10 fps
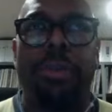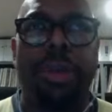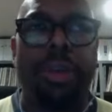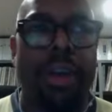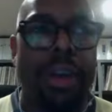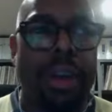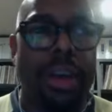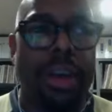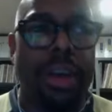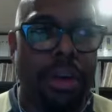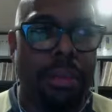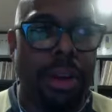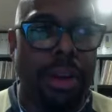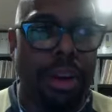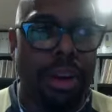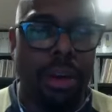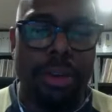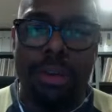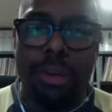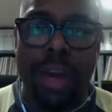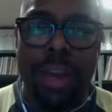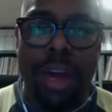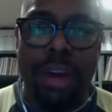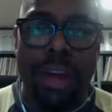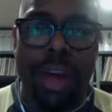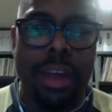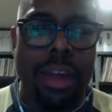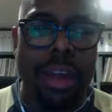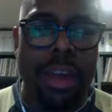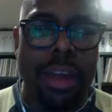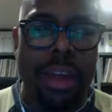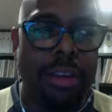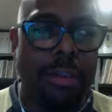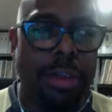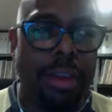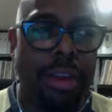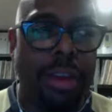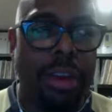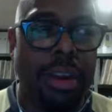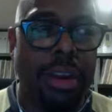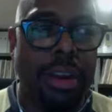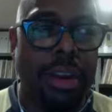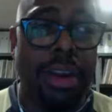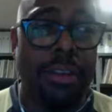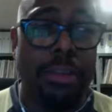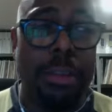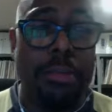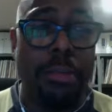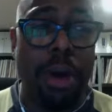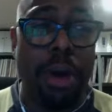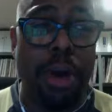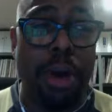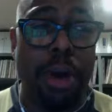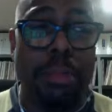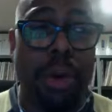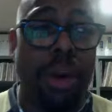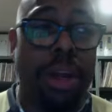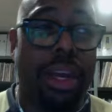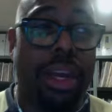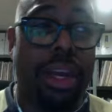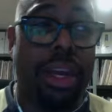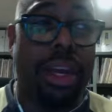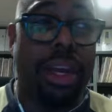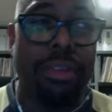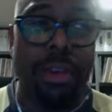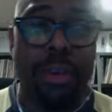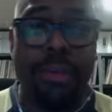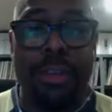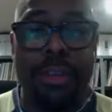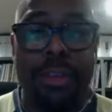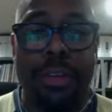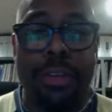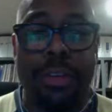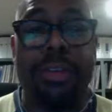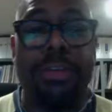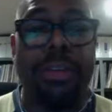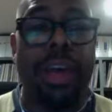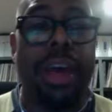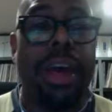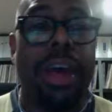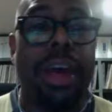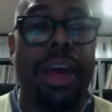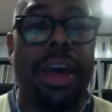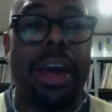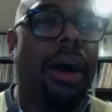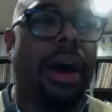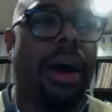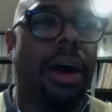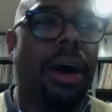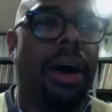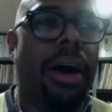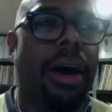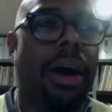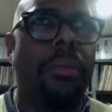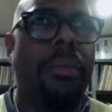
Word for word: period in American culture right now that has been needed. It's been bubbling and boiling under the surface for quite some time. Um,